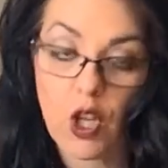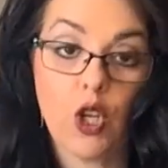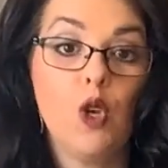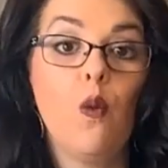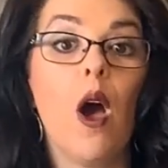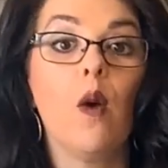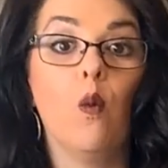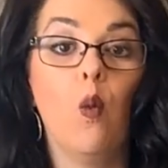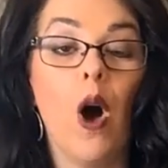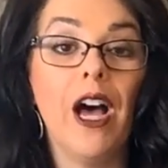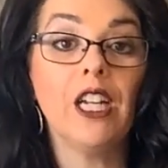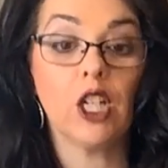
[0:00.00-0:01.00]
You want
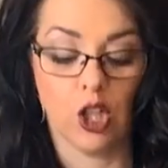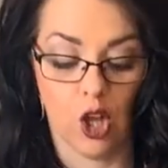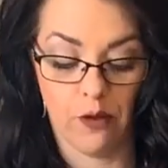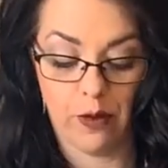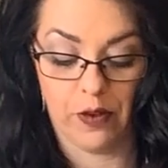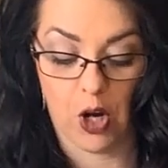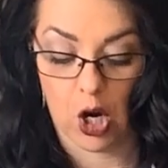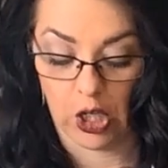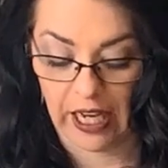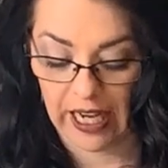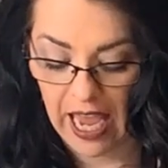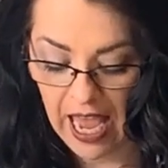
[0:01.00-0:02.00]
1 clove of
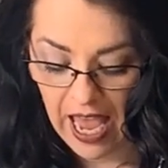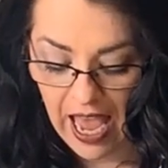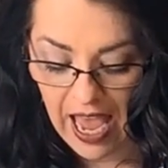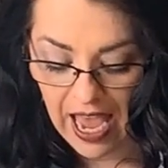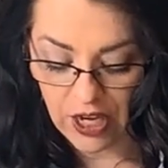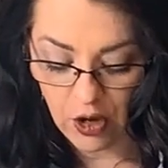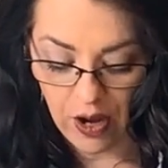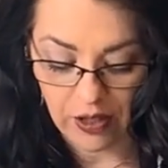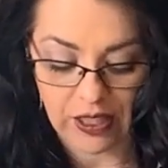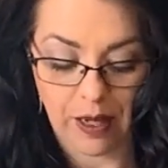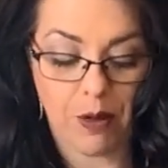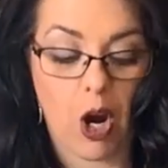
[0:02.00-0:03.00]
garlic. And you know how
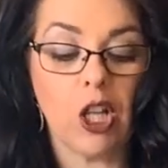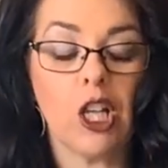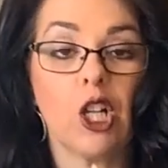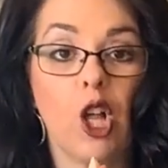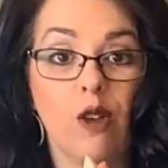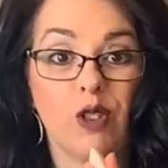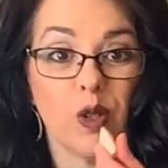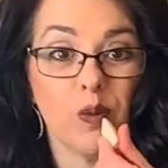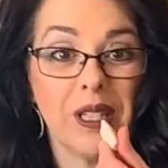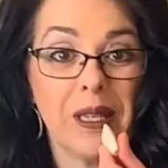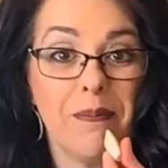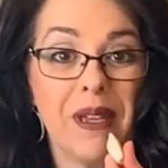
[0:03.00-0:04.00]
some garlic cloves are
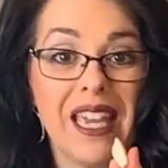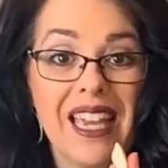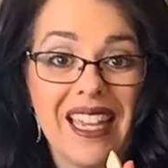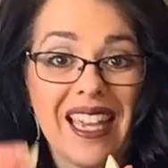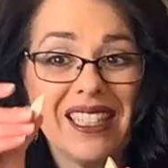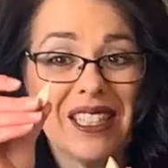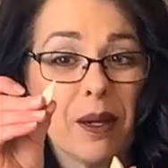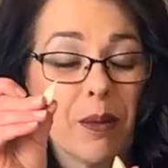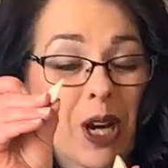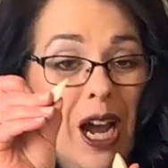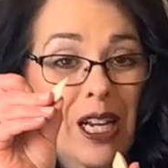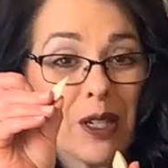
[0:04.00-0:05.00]
really big and some
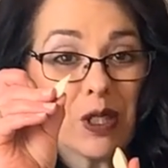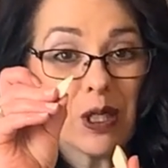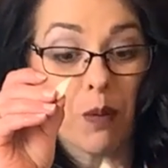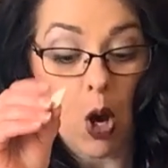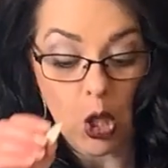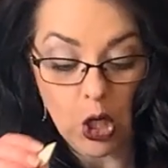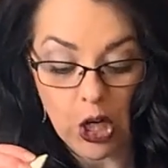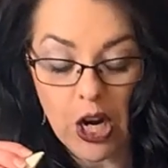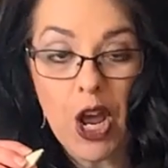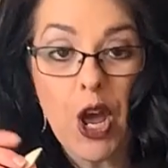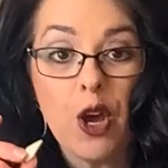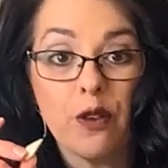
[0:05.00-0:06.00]
are kind of
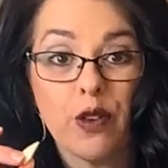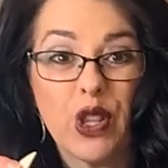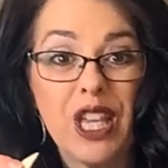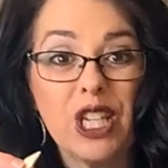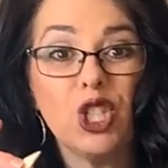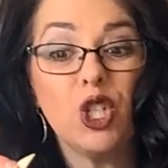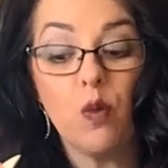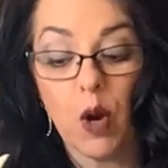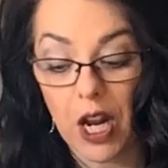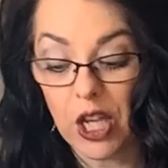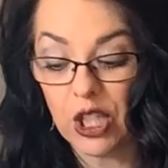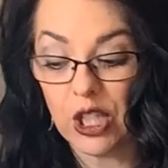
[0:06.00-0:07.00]
smaller? For this, you
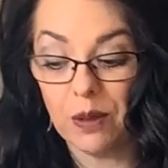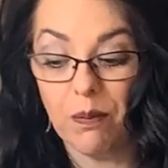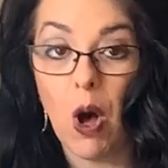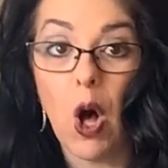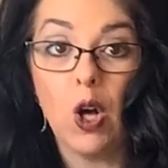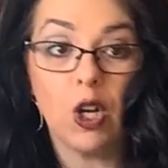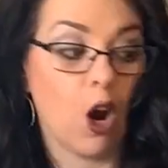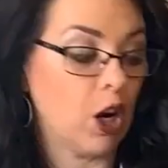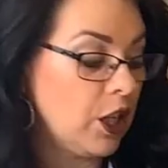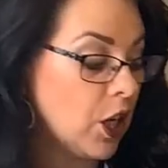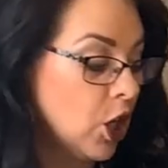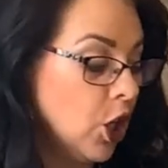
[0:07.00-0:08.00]
want a small
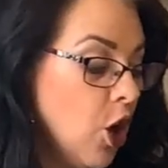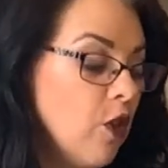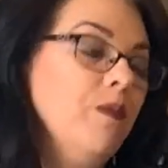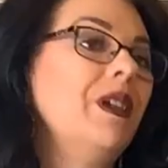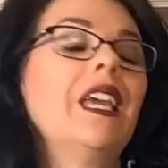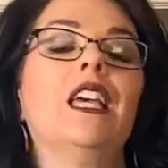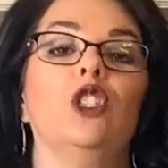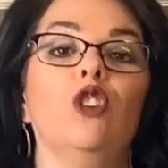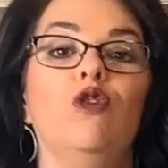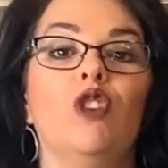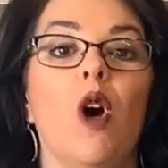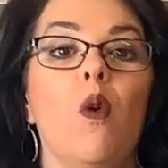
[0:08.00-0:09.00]
garlic clove because
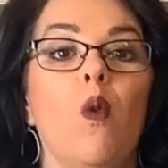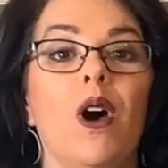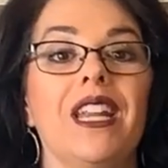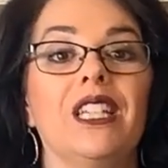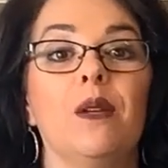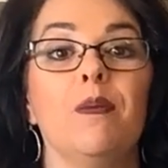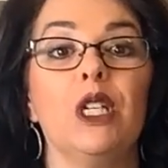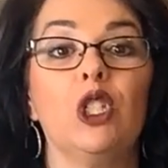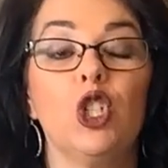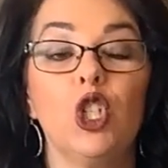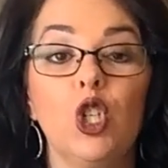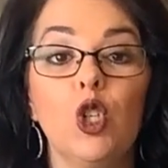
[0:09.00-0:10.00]
you don't want it to be
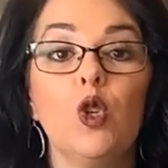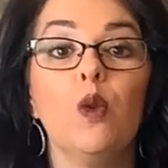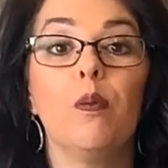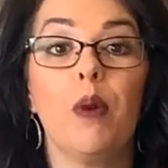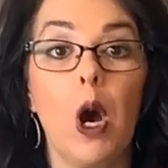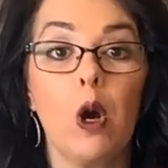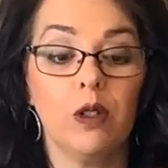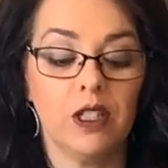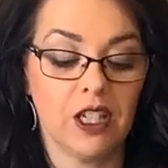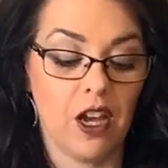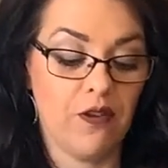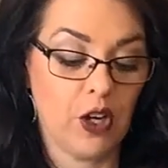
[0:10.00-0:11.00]
too
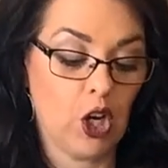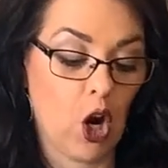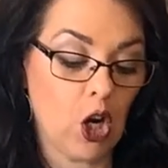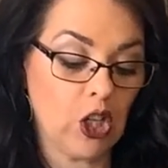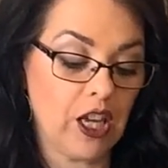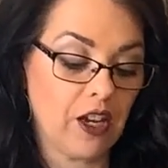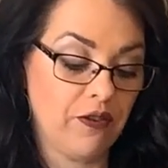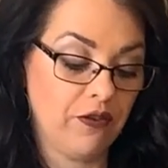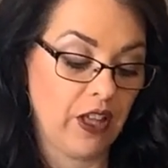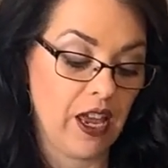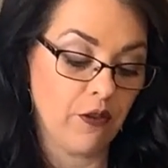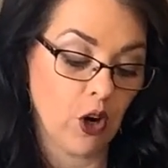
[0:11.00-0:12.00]
potent of a garlic
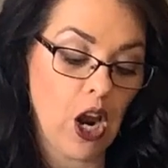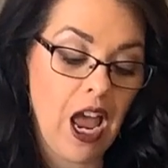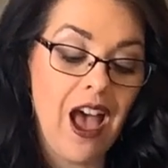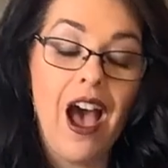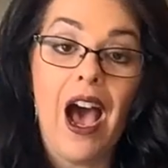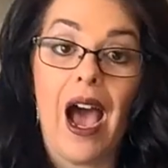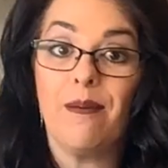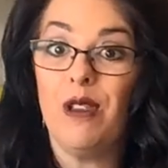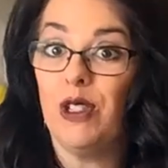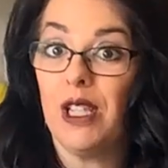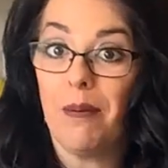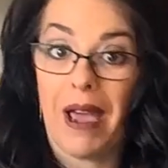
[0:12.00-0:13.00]
flavor. I'm
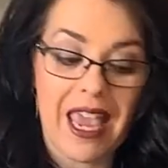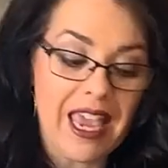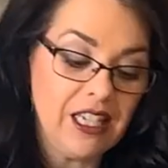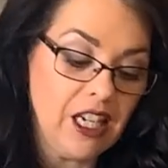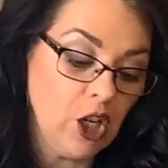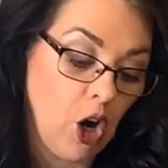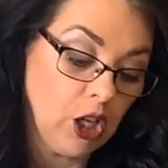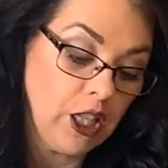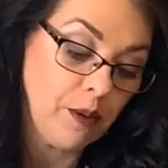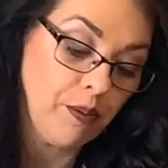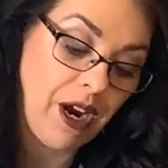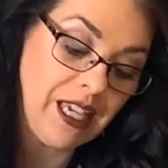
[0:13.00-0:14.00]
using my handy
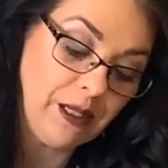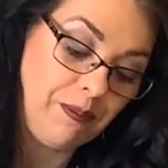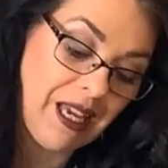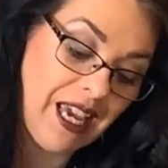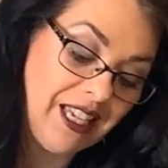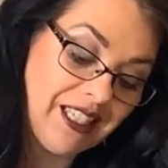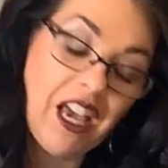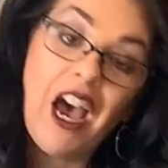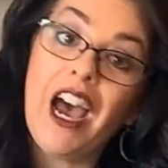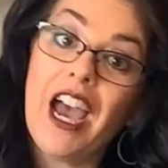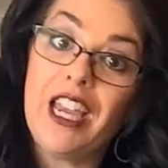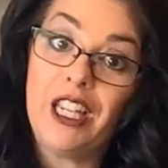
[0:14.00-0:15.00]
garlic press because
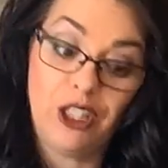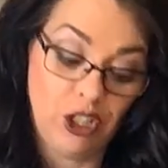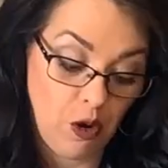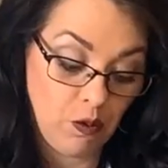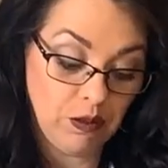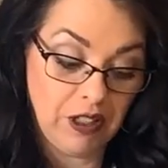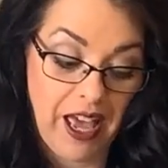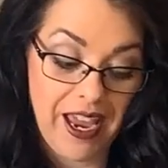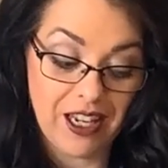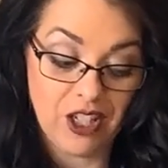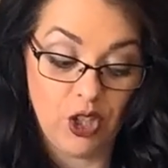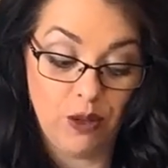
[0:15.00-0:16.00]
I don't
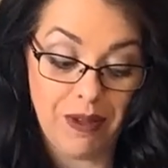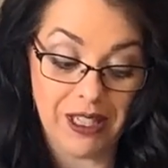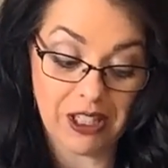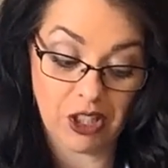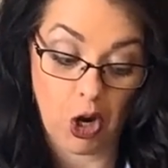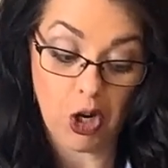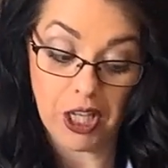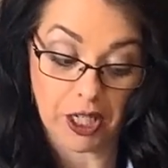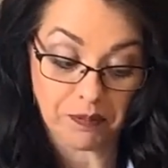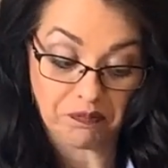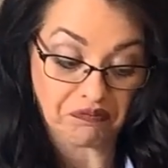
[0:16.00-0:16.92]
like to mince garlic.